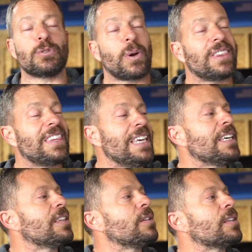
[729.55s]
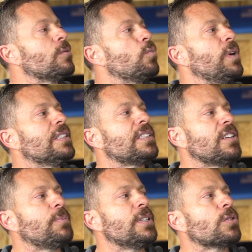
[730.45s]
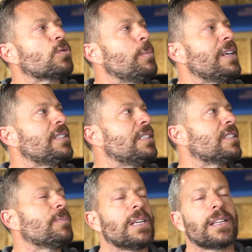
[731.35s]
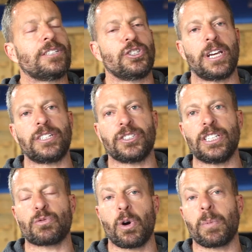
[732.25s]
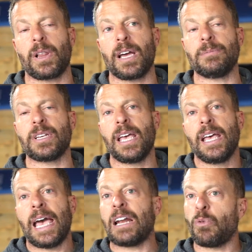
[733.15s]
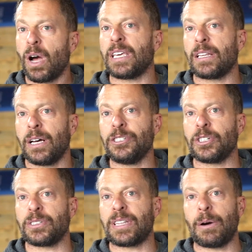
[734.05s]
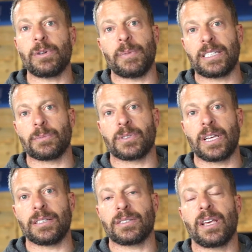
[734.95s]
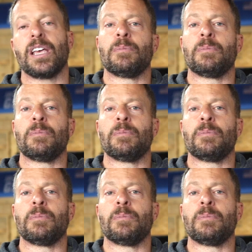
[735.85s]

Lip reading: So I think that instead of pistols, we might see something like GHDs, rope climbs, and walking lunges. That would make some sense.